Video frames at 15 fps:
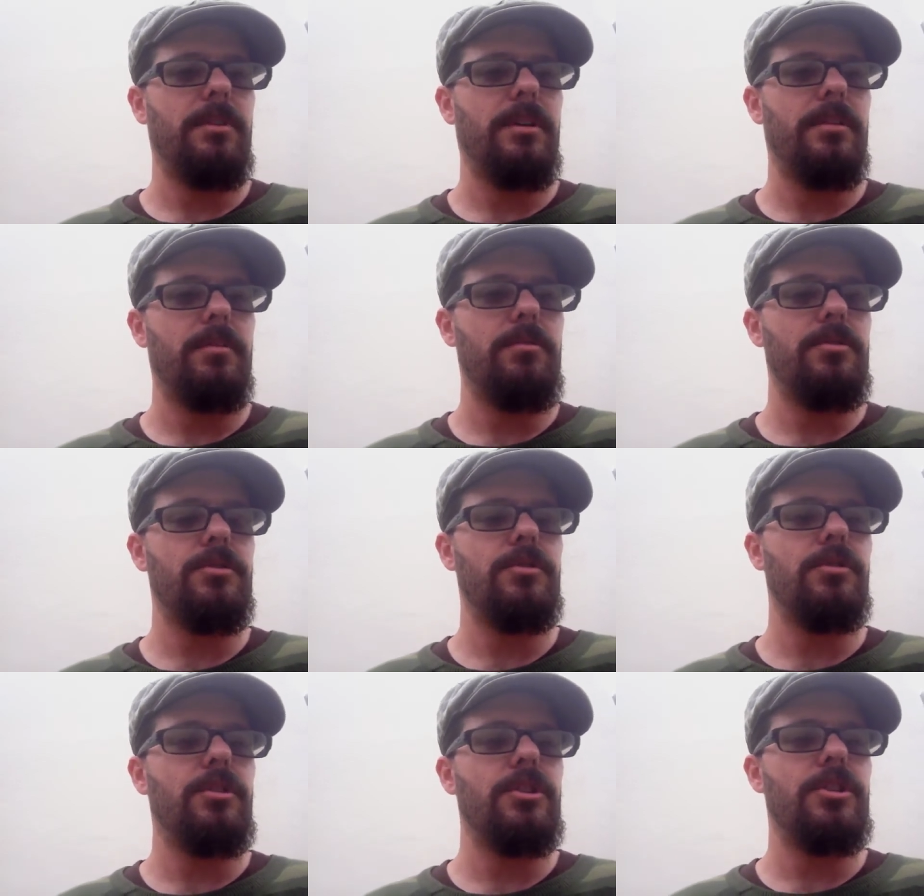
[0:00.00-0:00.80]
but in the
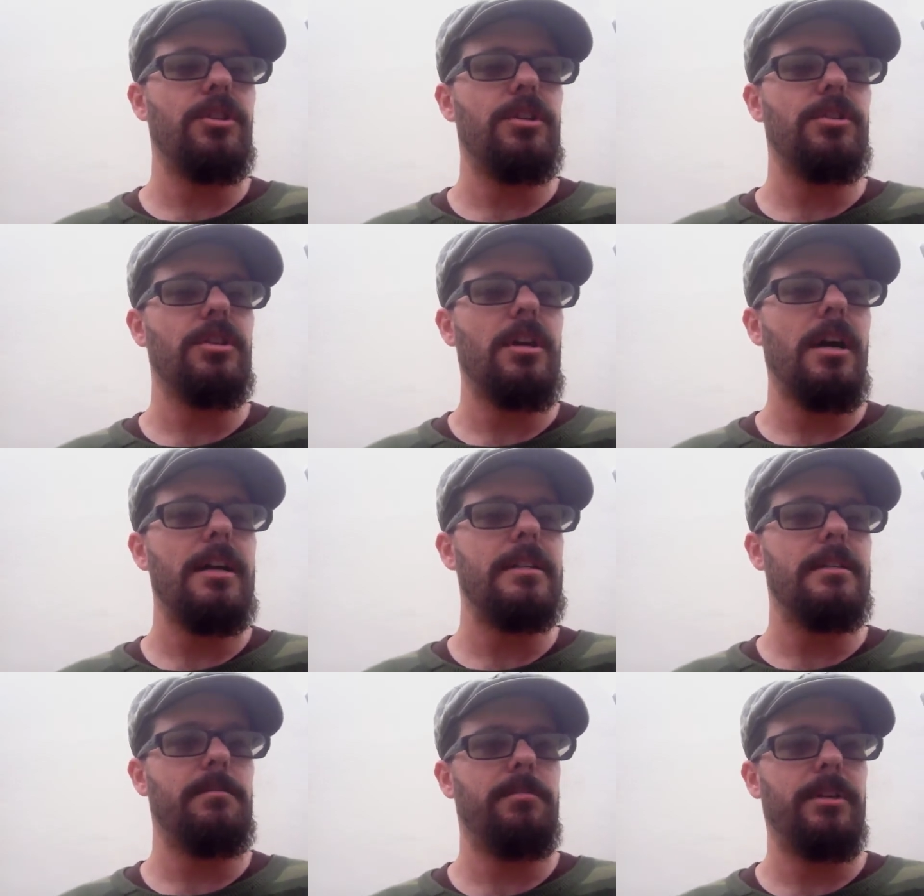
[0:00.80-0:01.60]
Christian tradition it's
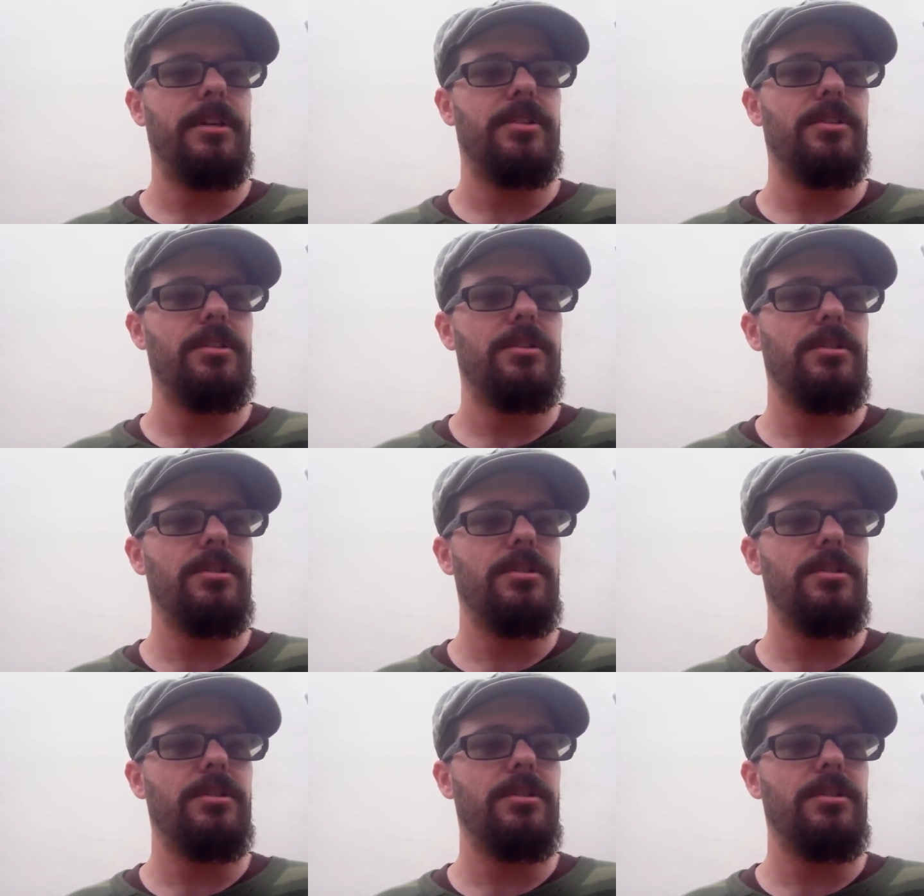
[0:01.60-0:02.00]
contemplation.